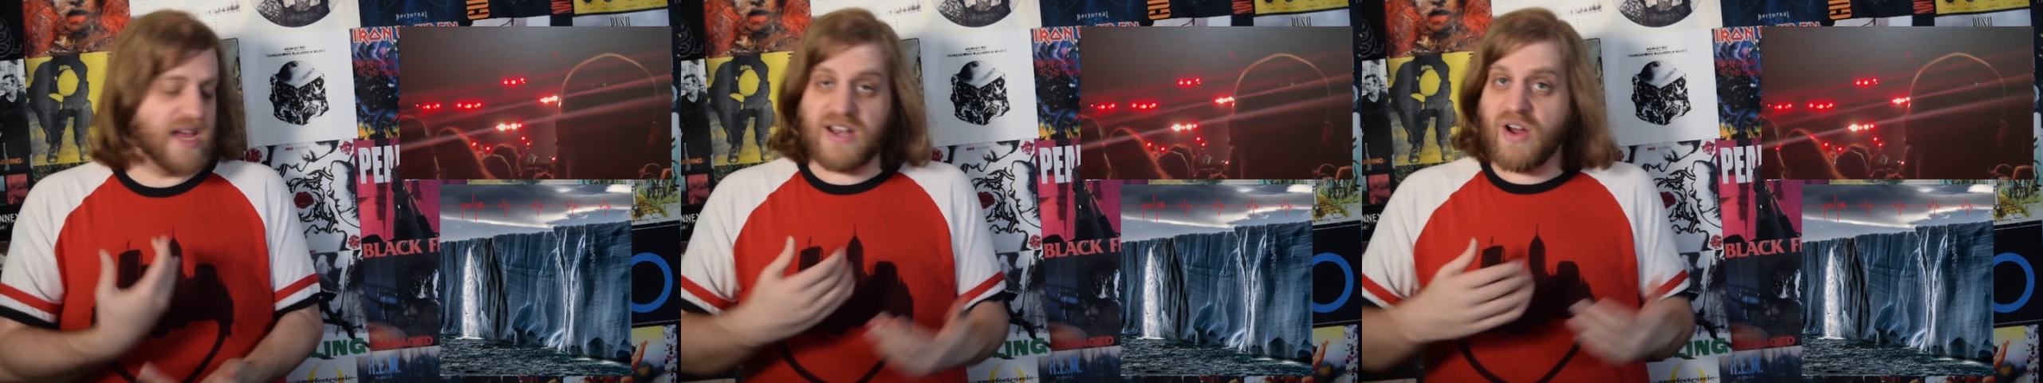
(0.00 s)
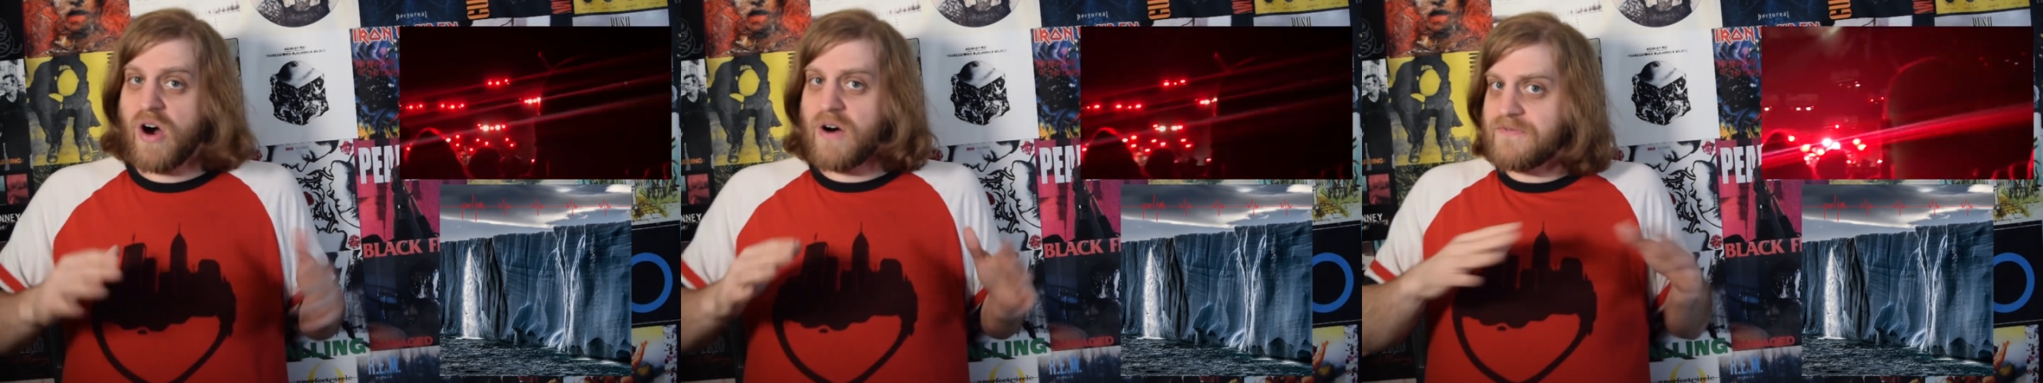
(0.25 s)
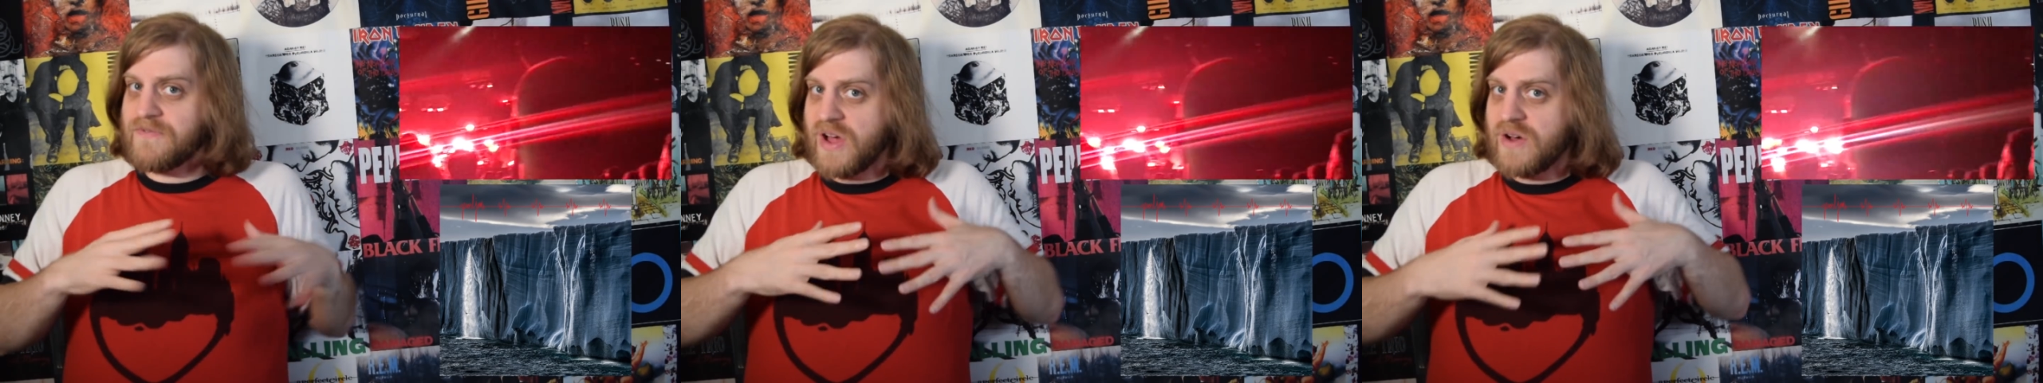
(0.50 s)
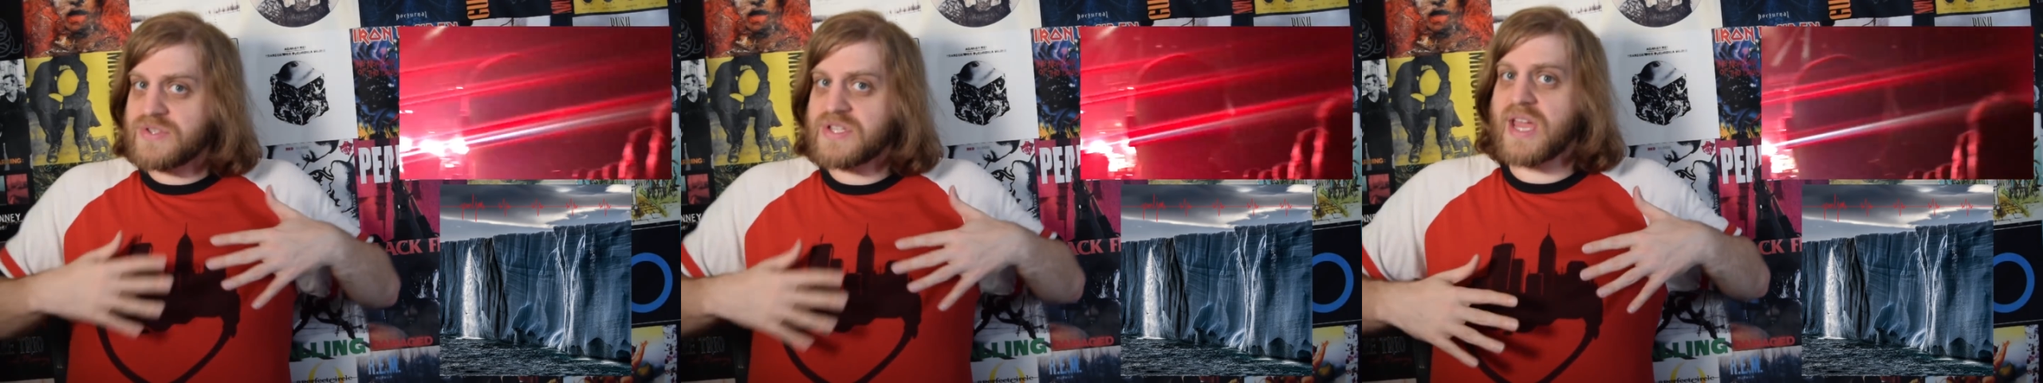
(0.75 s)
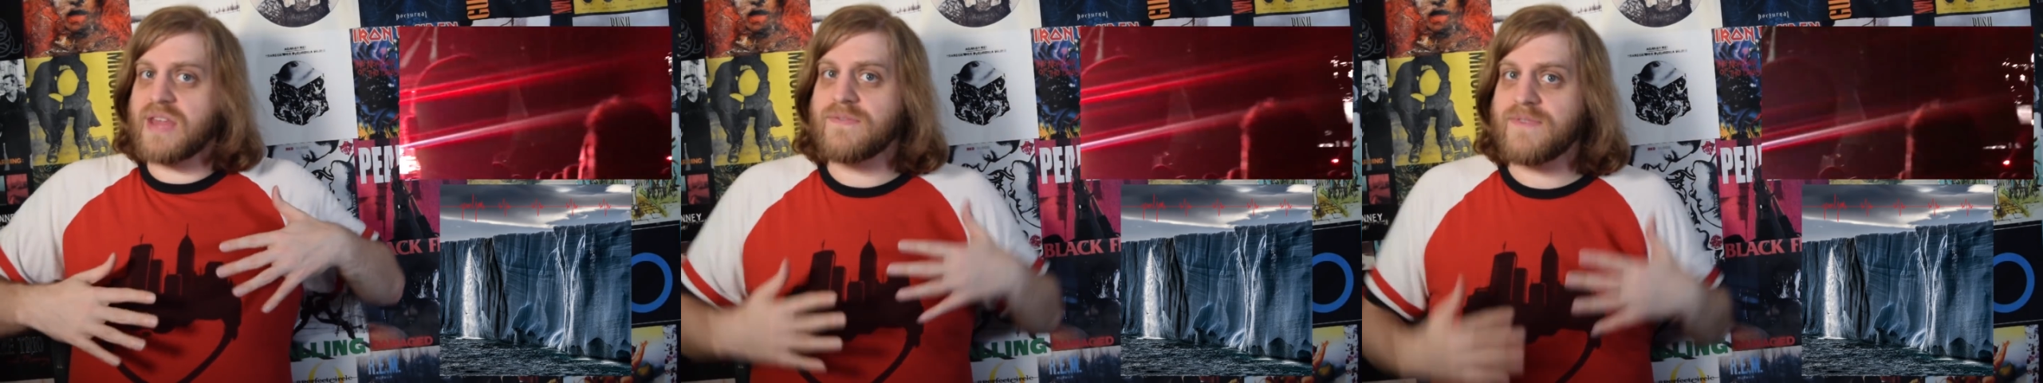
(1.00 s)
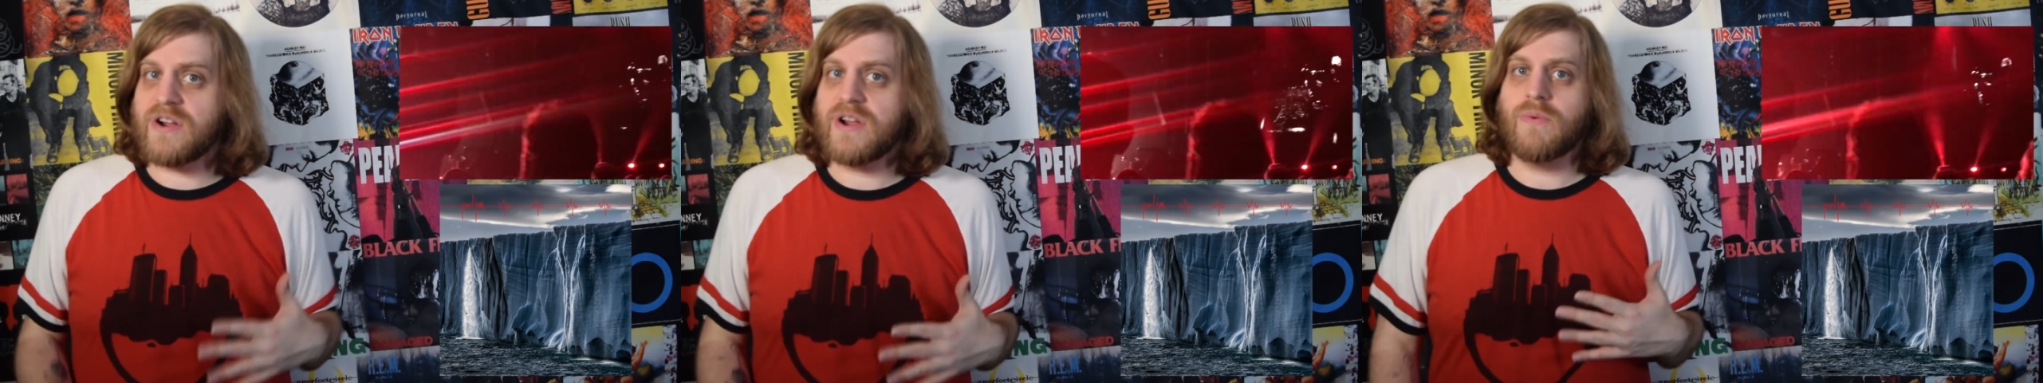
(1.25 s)
It all flows together
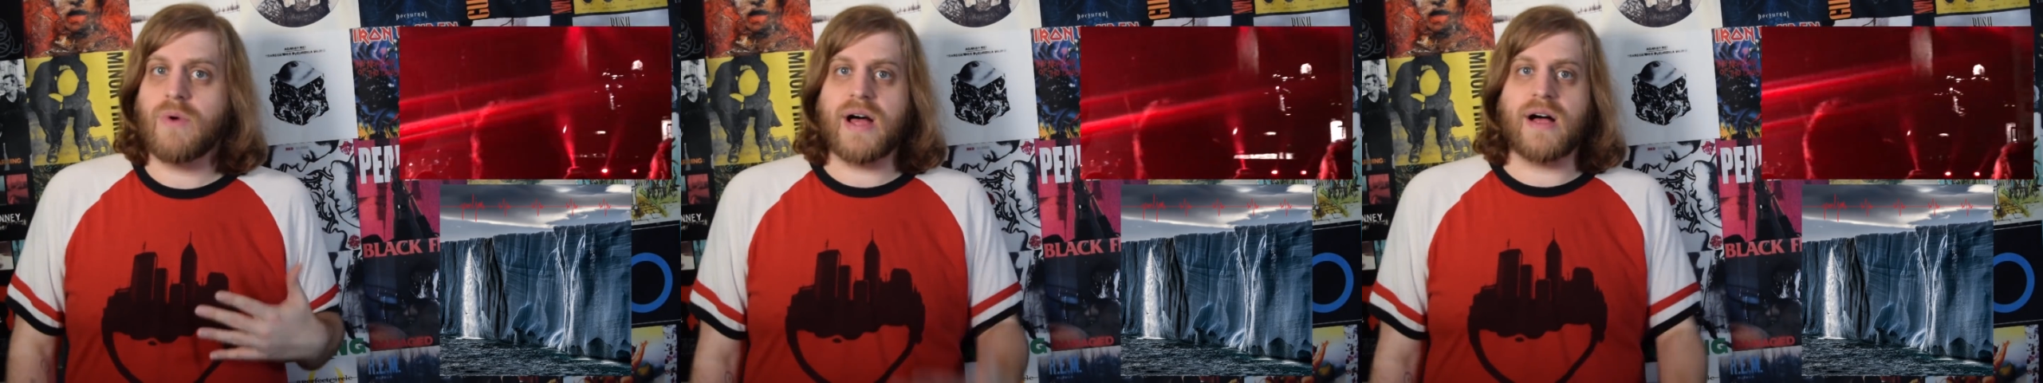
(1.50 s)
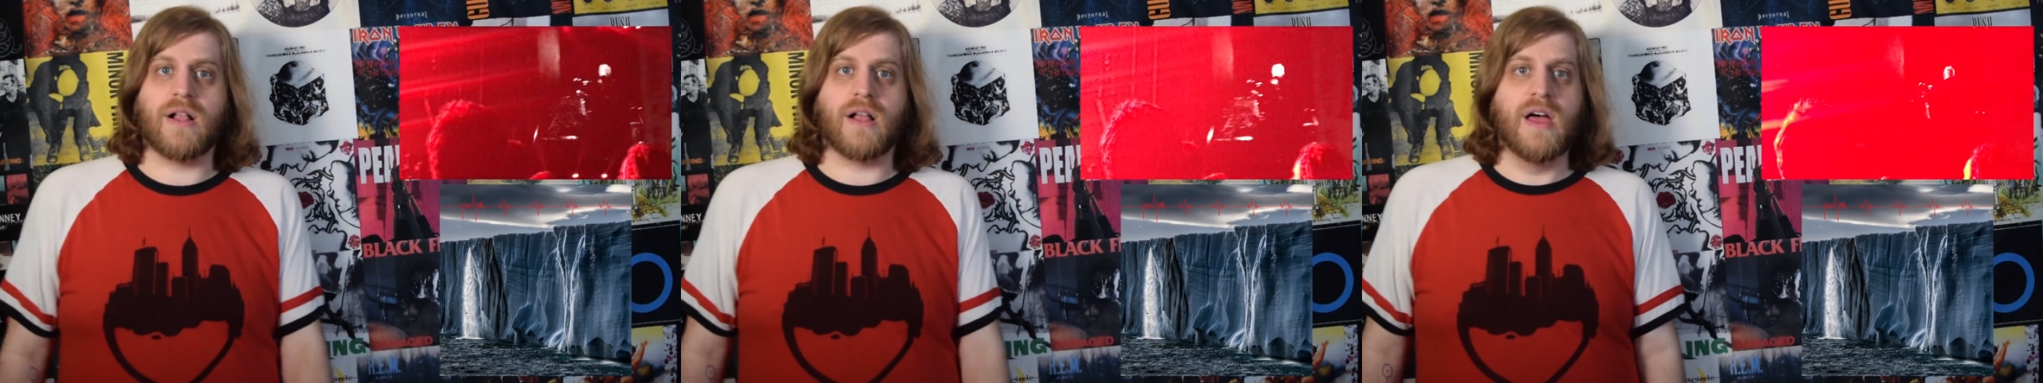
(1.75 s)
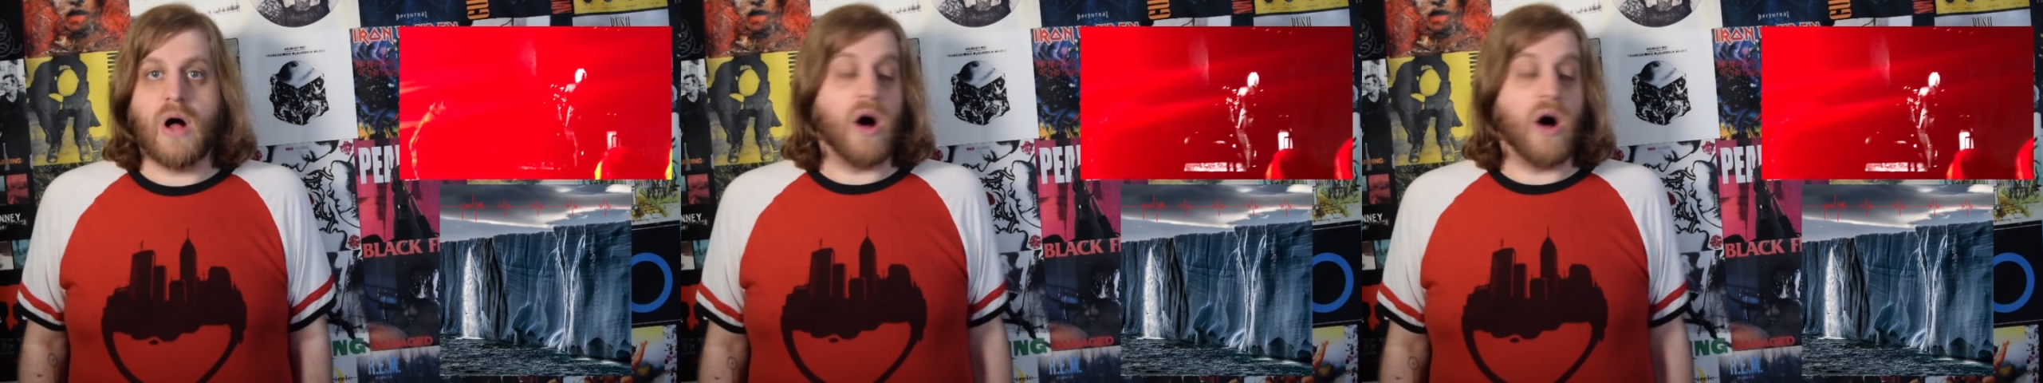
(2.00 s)
very well.